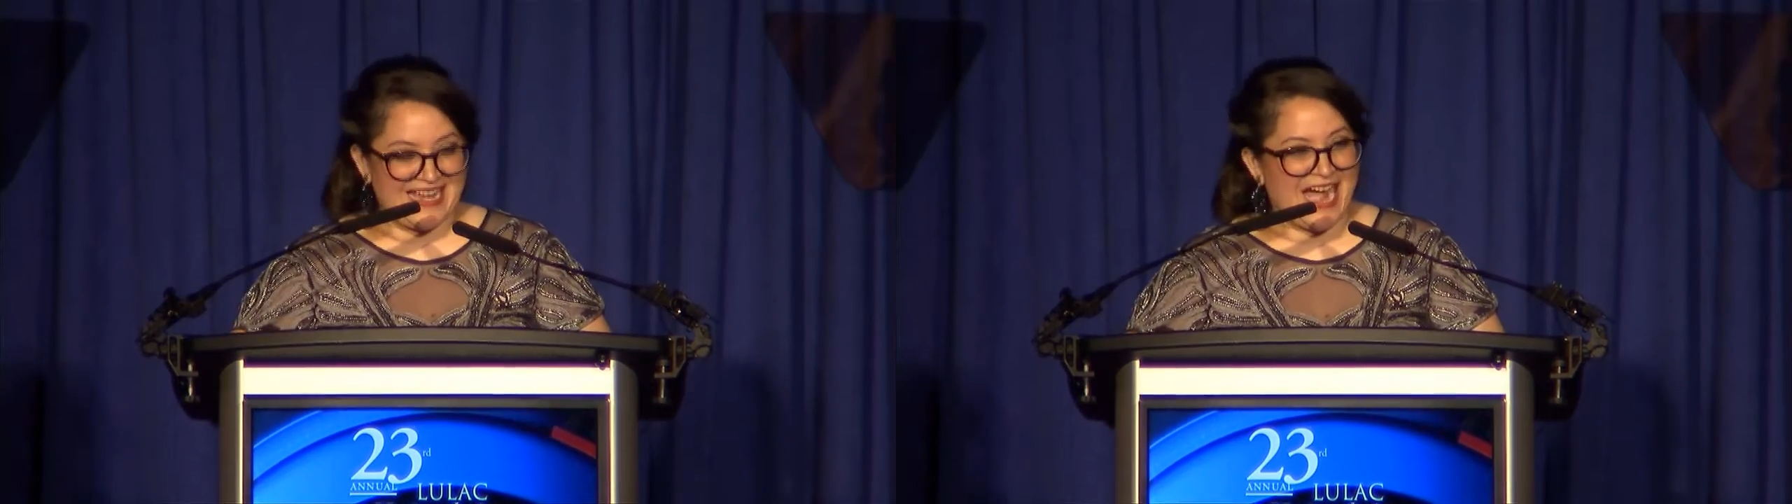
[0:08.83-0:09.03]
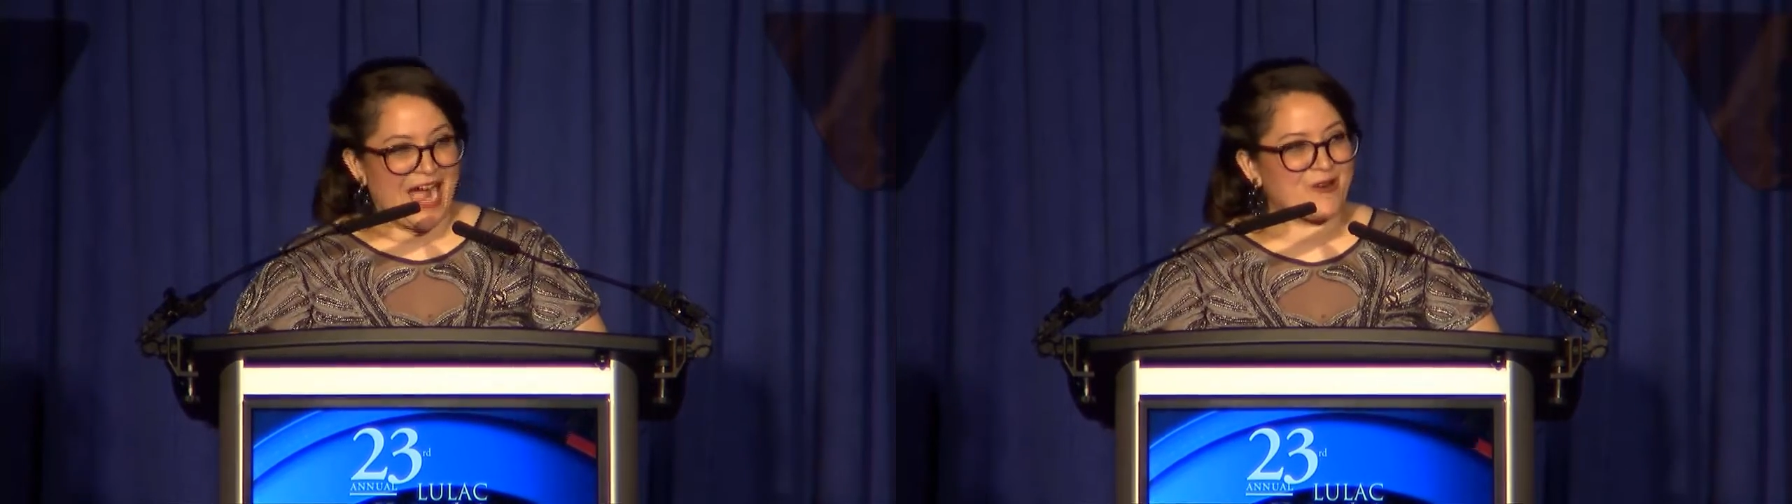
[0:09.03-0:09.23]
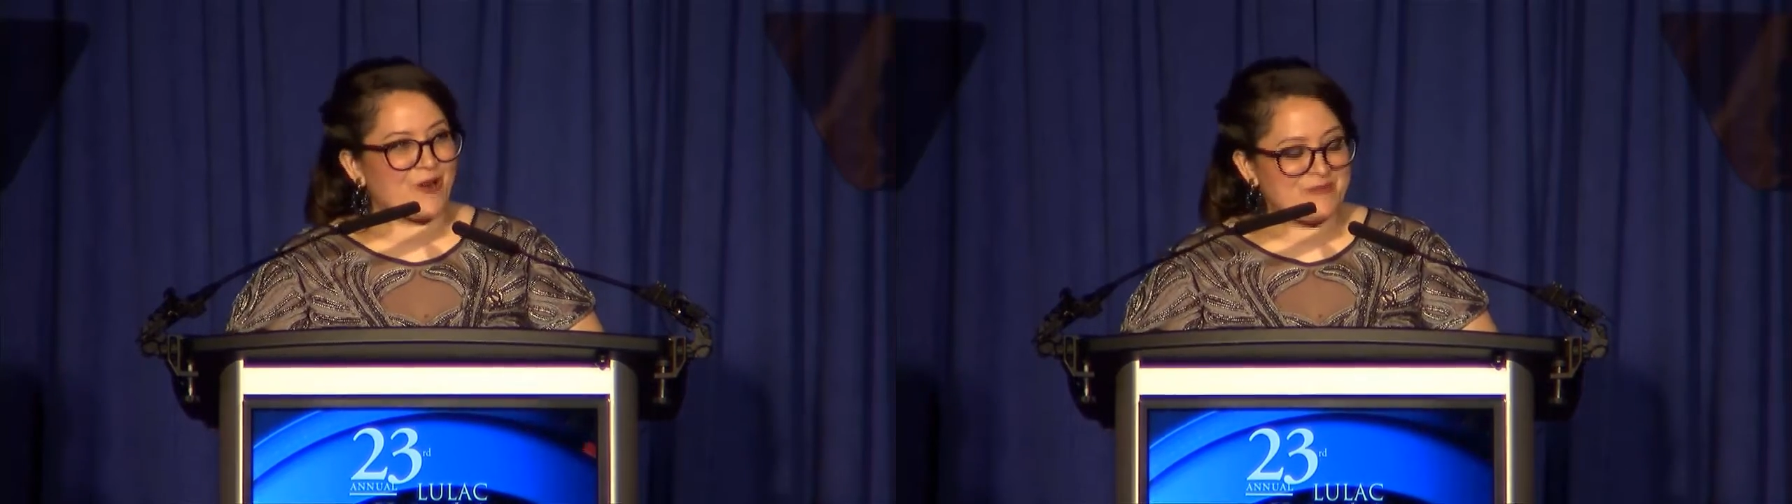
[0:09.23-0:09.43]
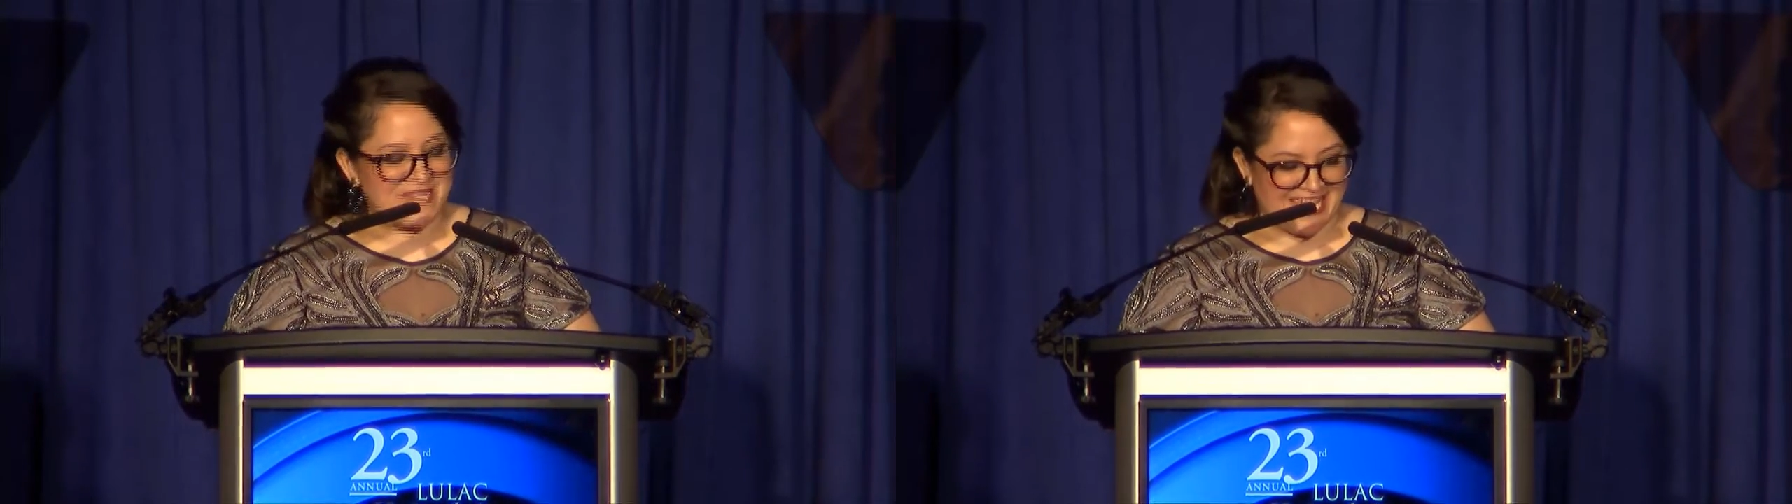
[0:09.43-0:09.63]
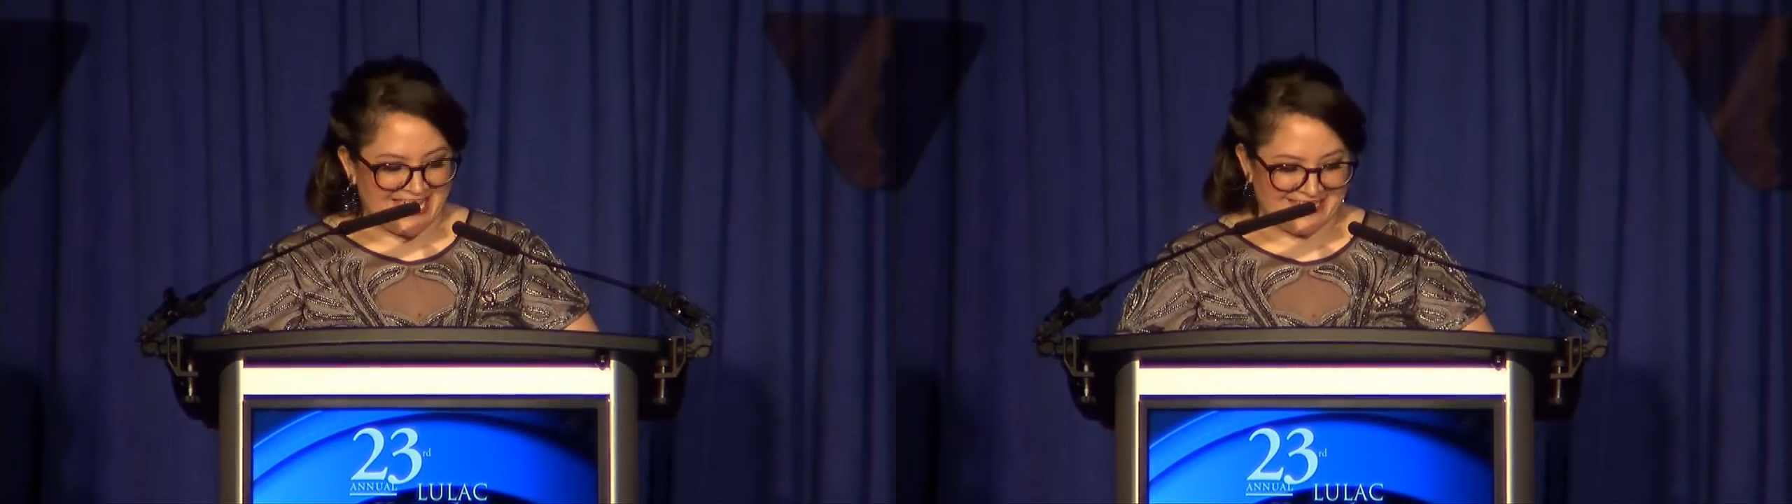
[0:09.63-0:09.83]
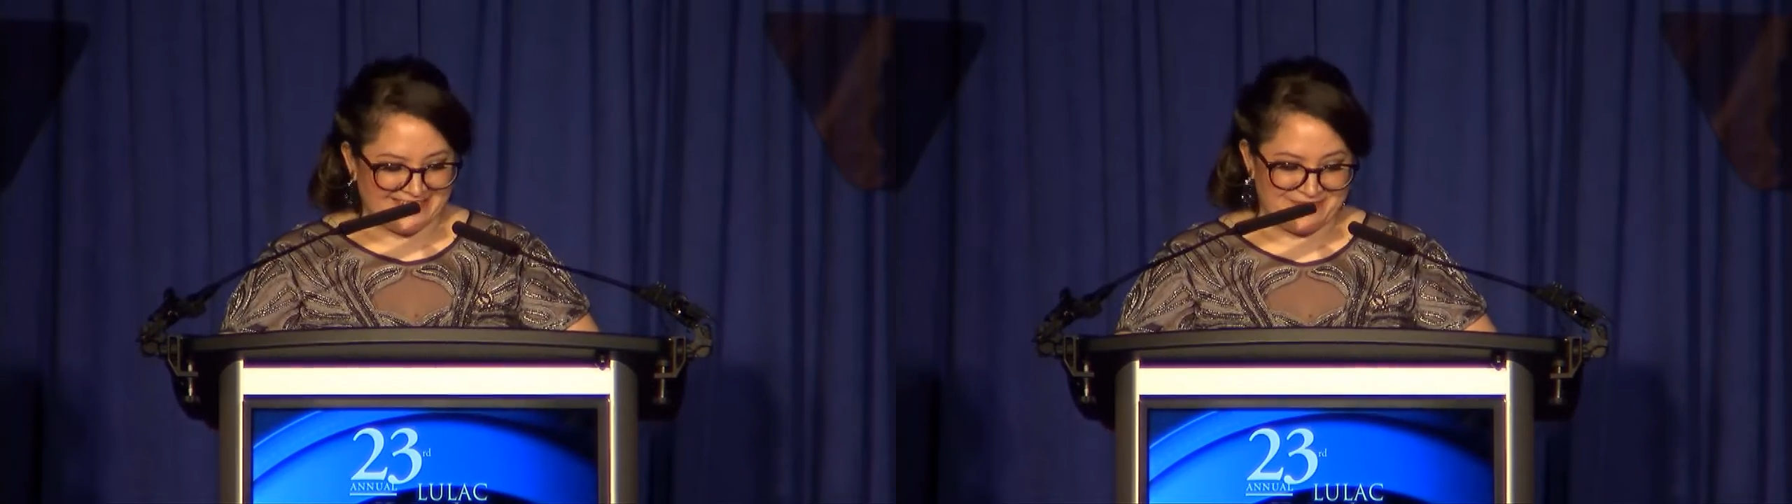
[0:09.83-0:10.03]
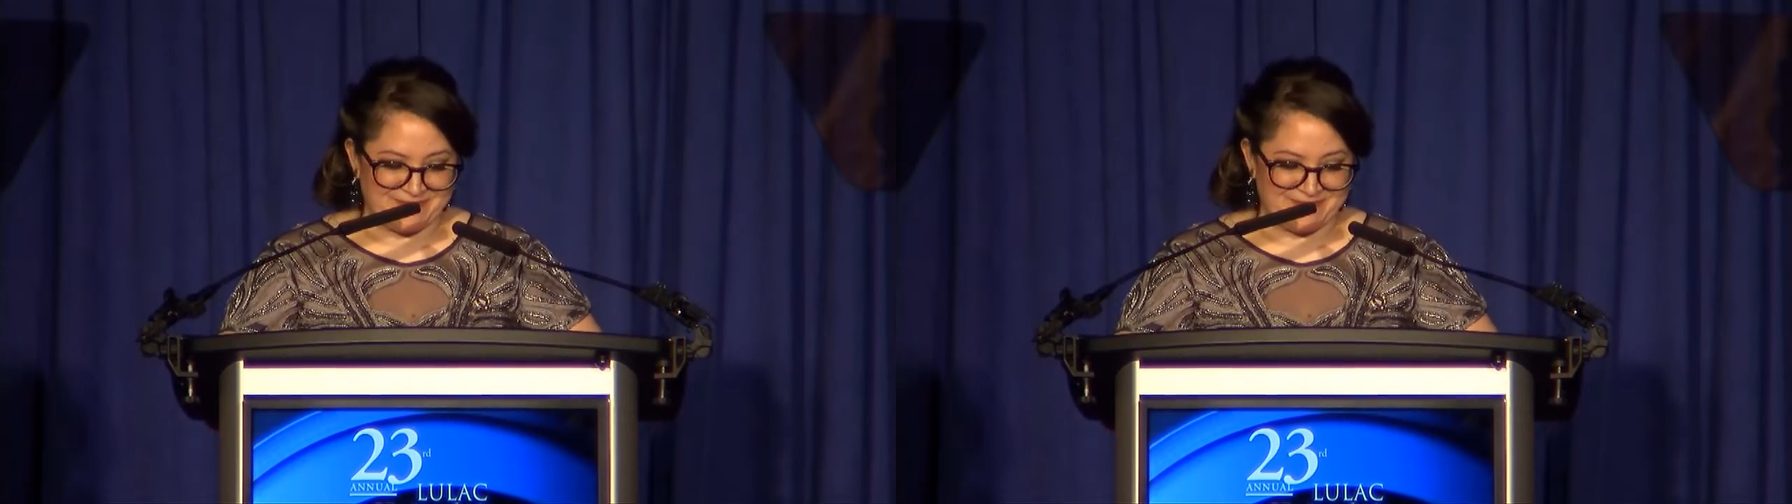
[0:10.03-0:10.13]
I will begin